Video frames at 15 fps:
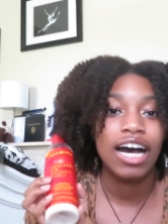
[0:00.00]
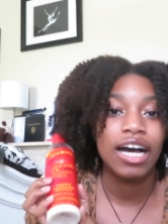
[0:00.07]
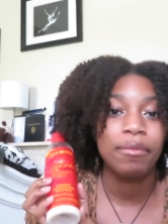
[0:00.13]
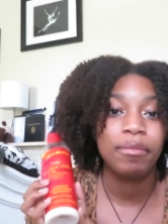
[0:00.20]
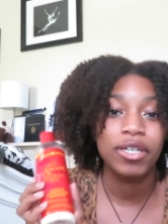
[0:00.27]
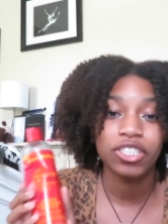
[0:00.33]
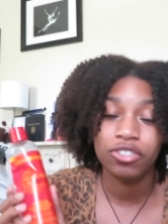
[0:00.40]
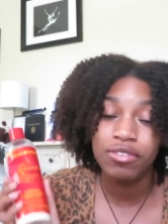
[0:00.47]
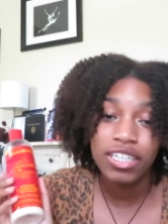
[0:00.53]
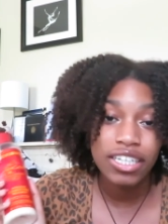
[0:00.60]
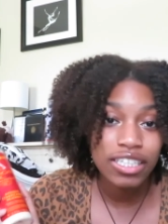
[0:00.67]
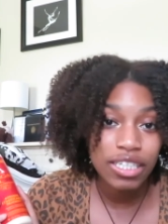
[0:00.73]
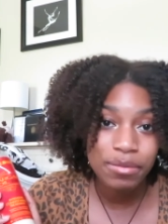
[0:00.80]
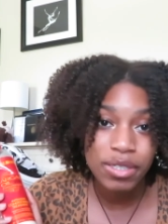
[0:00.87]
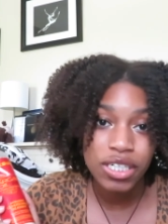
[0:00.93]
But you need a
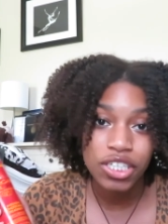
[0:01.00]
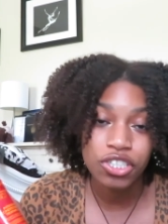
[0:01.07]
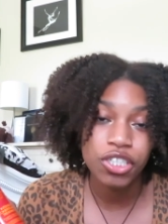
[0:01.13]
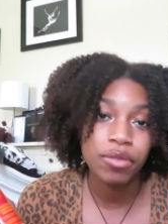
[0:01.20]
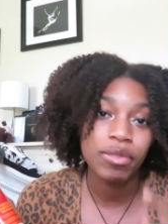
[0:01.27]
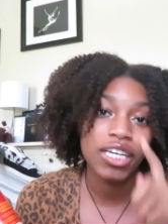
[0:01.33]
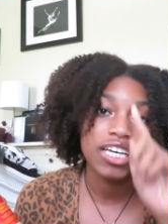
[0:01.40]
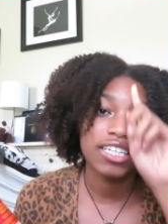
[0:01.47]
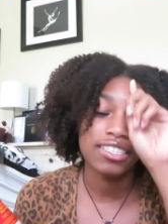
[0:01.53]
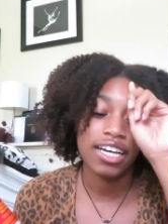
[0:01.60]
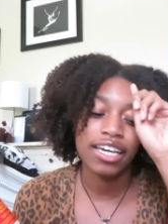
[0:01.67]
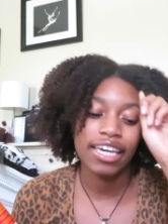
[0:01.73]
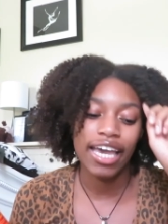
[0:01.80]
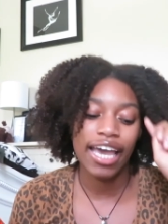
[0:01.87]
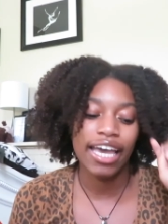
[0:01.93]
deep conditioner because,
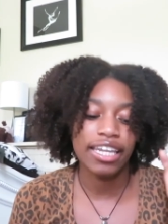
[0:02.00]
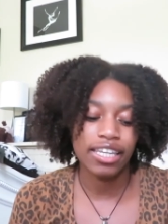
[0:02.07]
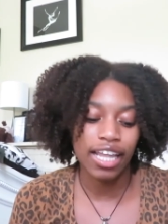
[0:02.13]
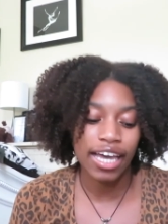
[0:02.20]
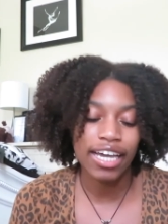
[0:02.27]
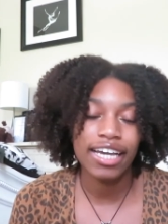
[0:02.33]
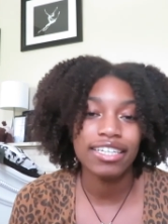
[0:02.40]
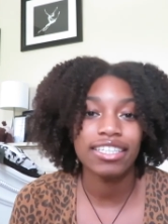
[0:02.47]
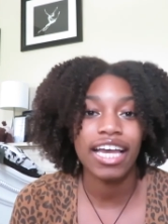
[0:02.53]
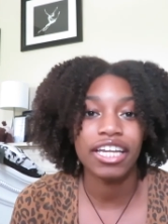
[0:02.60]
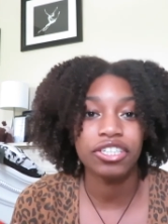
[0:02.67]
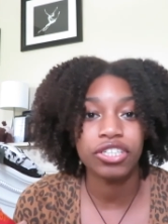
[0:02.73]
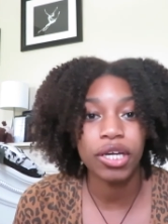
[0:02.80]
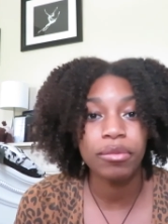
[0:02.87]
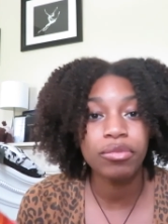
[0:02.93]
again, like I said,
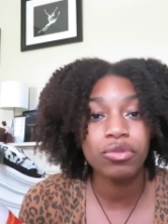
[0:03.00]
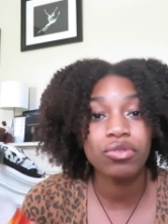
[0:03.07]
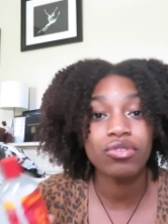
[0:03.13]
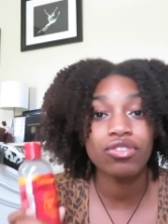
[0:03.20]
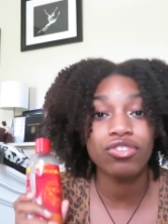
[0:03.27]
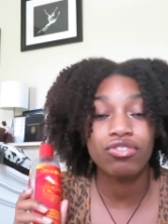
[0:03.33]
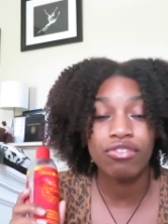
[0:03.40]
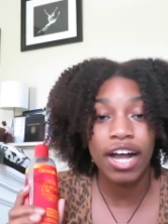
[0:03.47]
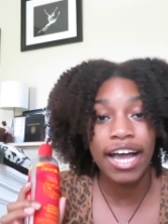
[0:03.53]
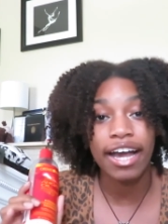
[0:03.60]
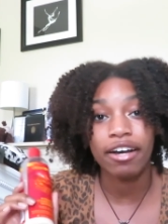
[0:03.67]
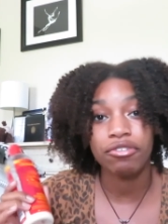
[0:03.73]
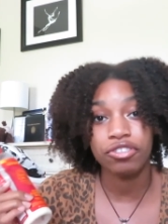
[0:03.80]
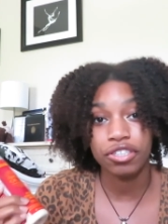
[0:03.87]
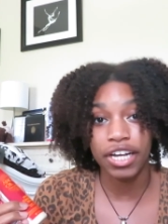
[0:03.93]
shampoos dry
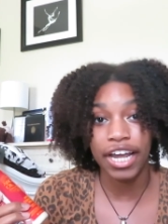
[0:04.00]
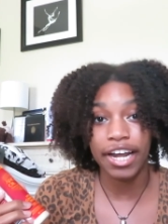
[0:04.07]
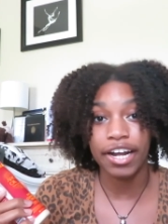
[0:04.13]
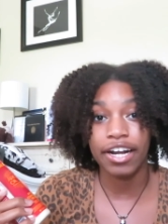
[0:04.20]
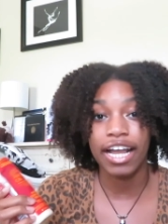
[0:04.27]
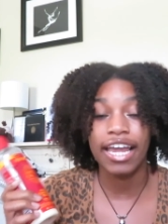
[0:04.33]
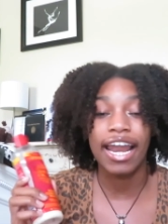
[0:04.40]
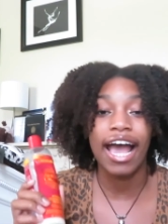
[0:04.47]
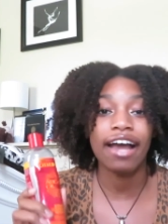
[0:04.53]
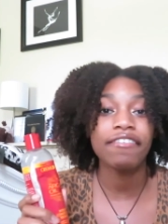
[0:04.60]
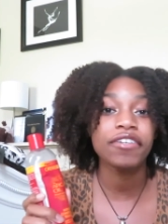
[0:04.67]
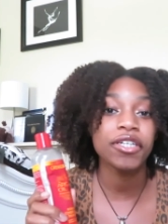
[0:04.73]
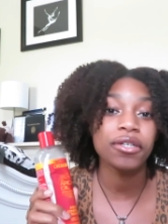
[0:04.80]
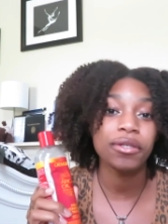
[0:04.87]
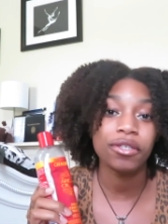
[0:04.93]
out your hair, and
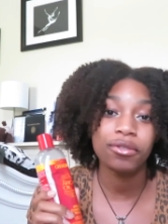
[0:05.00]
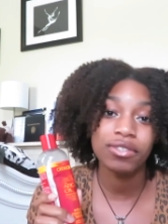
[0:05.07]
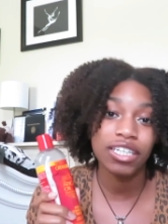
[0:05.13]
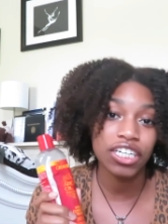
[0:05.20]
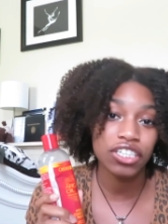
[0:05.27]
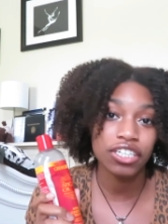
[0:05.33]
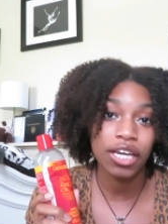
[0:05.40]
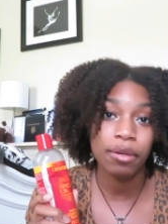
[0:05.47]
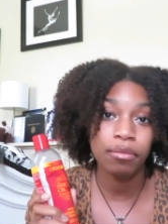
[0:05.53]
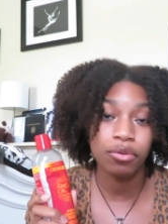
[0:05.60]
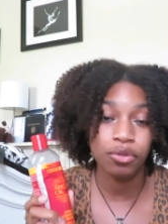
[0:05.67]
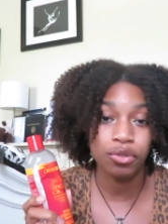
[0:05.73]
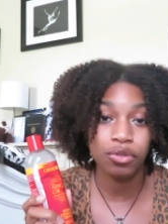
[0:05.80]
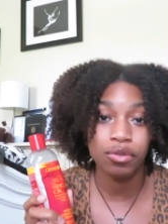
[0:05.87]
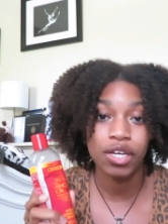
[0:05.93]
after using a
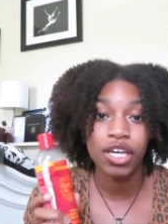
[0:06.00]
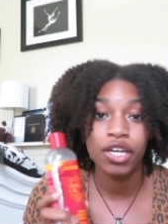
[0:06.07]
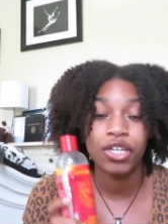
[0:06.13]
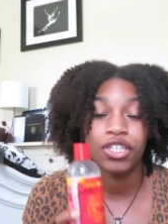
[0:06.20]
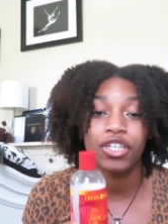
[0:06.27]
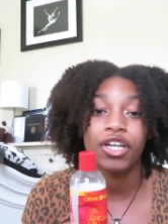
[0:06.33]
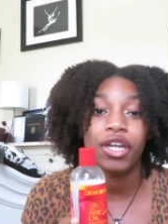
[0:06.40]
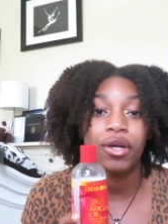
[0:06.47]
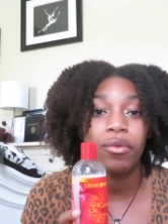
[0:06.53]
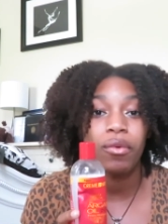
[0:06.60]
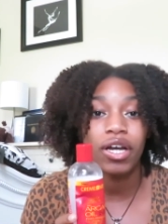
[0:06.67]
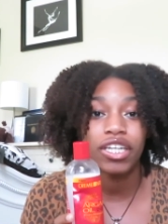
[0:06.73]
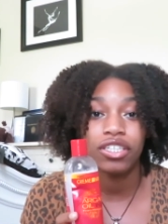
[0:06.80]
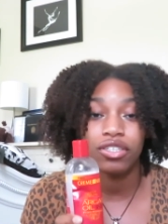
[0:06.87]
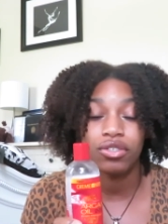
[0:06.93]
shampoo you're going to
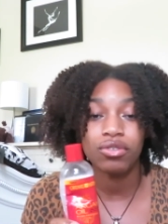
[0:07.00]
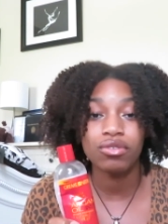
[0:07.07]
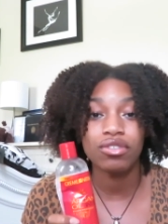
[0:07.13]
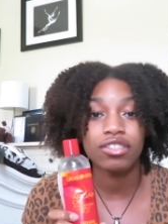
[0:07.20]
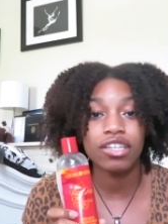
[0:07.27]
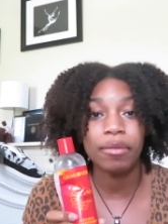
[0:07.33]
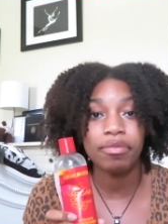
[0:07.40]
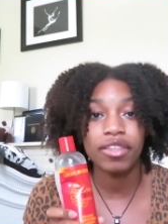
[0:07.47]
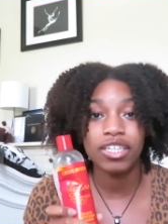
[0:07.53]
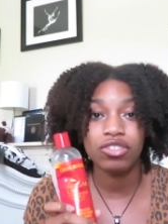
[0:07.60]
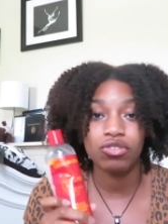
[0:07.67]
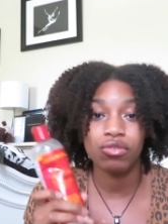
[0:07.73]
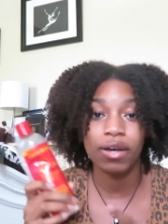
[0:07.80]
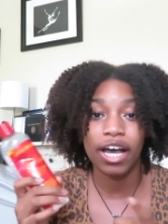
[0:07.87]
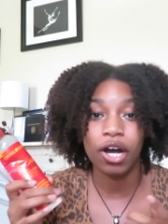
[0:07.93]
want to use something
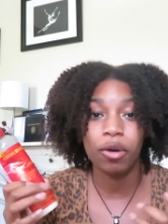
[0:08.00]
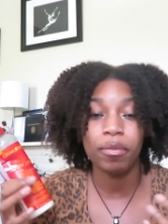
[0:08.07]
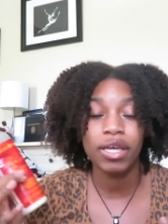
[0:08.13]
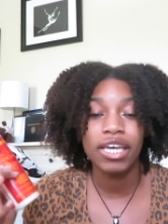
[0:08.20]
to help